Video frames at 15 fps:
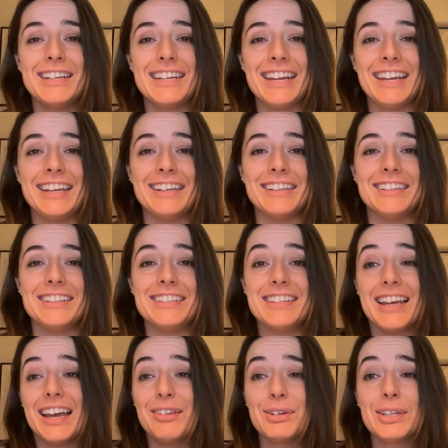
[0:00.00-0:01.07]
And
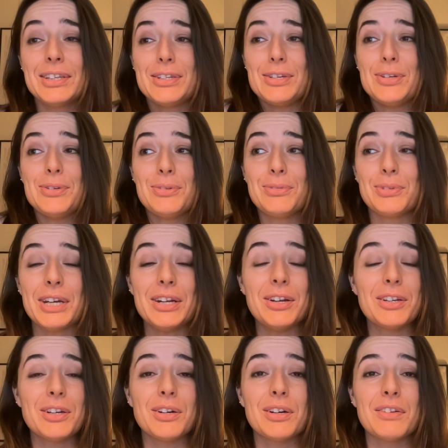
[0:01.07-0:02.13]
I really do read all
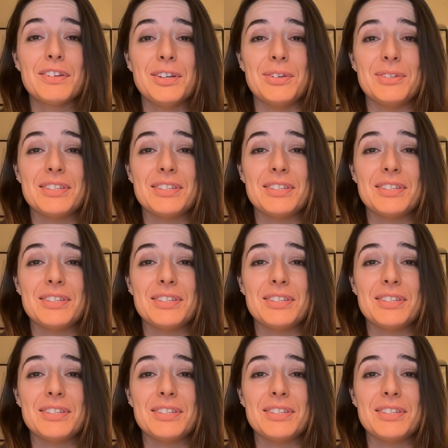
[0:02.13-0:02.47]
your reviews.